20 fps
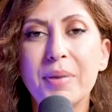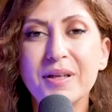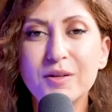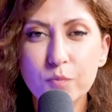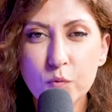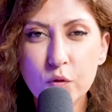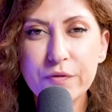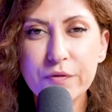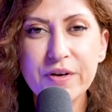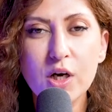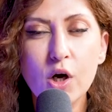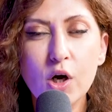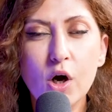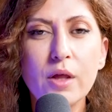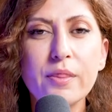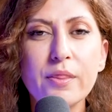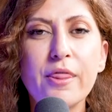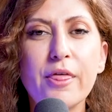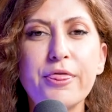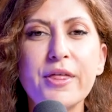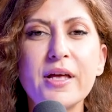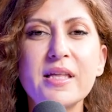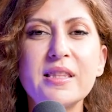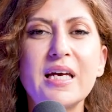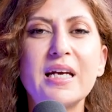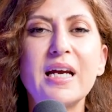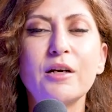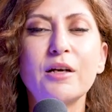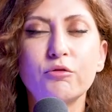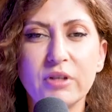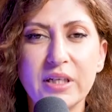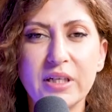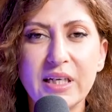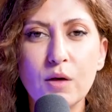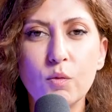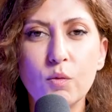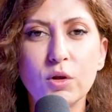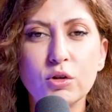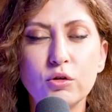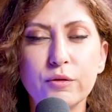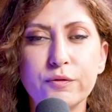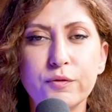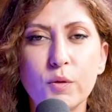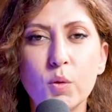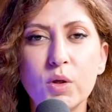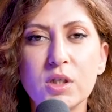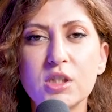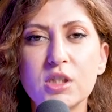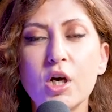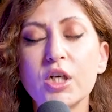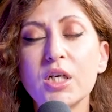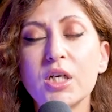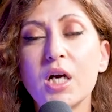But moving on, the thing that I really want to focus on